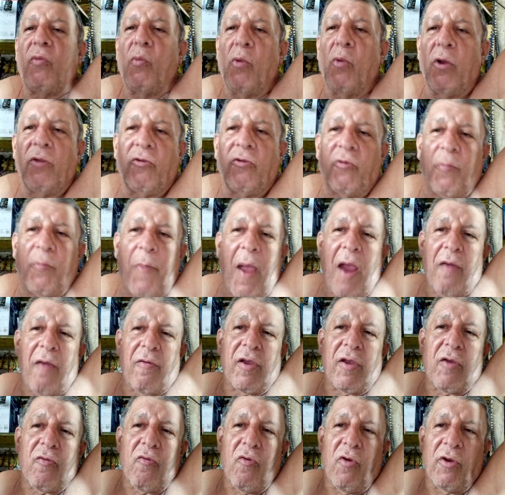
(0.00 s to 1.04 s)
once
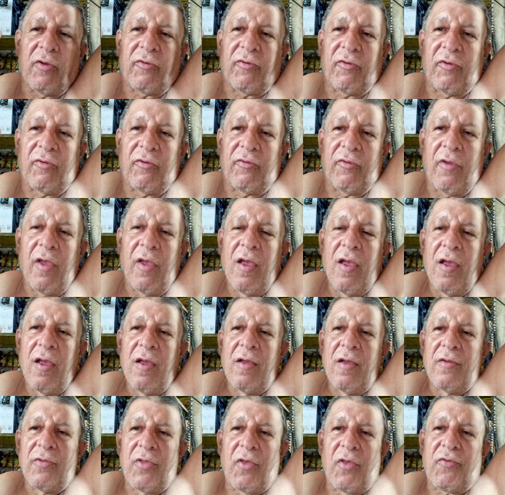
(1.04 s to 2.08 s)
Barry crosses
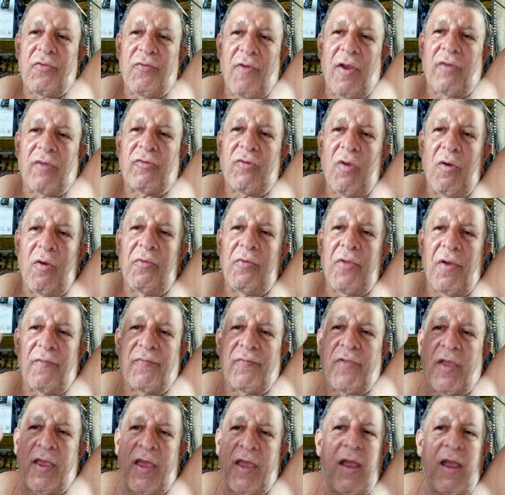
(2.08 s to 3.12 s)
the threshold of
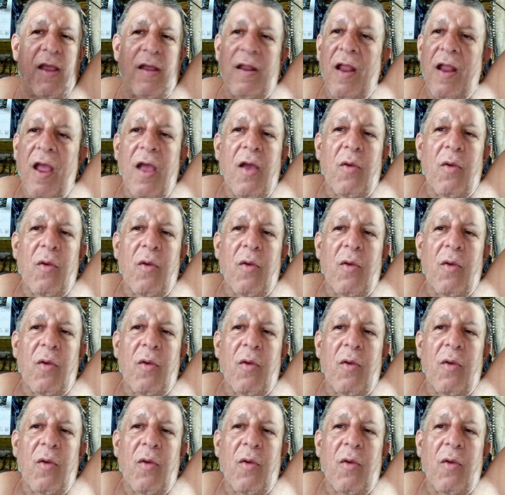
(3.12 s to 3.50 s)
the gate,